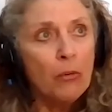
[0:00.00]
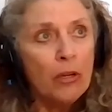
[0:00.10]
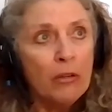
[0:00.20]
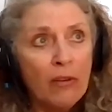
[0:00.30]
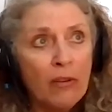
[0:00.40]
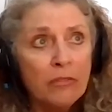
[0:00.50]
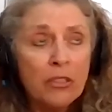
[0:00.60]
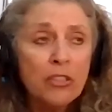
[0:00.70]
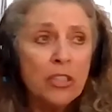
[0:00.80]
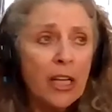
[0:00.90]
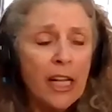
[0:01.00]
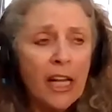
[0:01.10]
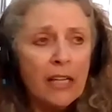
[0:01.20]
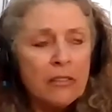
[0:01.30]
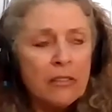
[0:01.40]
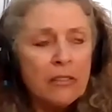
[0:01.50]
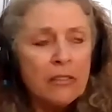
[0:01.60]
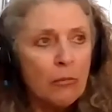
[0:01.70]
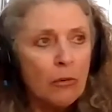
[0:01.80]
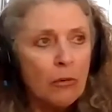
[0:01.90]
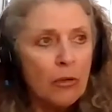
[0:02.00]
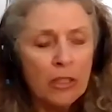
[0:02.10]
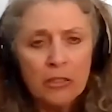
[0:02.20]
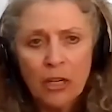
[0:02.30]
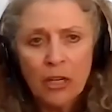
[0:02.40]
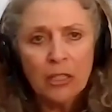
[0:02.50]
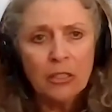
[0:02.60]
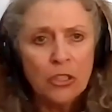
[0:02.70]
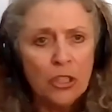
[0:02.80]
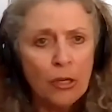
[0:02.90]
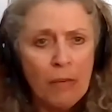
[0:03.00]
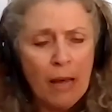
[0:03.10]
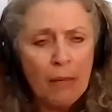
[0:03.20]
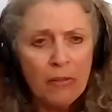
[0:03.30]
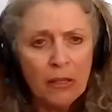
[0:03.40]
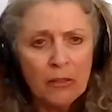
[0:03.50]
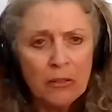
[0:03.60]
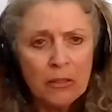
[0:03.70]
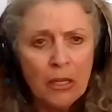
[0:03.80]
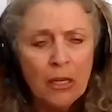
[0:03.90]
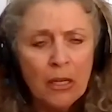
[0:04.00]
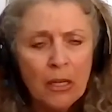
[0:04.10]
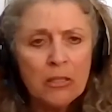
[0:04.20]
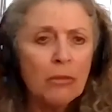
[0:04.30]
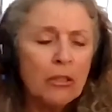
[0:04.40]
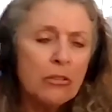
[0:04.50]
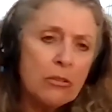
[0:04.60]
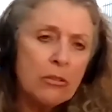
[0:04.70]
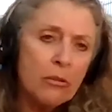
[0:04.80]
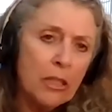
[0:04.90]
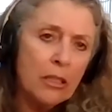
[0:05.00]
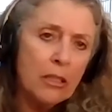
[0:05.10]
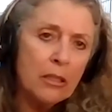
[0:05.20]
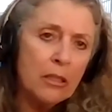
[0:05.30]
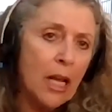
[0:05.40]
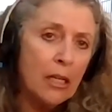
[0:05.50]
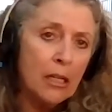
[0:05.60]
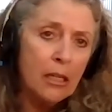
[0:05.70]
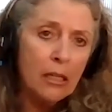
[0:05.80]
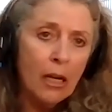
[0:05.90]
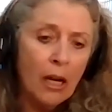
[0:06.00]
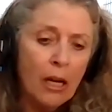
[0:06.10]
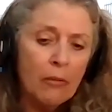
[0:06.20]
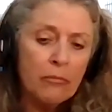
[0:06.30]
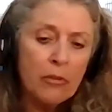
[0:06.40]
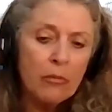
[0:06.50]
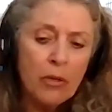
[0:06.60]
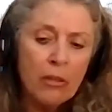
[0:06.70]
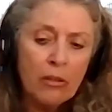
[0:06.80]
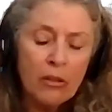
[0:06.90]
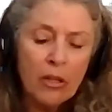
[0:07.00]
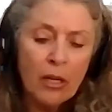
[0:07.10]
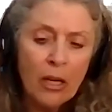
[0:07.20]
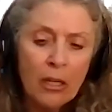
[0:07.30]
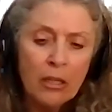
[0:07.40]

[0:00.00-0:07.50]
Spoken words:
that were involved in GIS and were really starting to geomap things. Similar story in Haiti with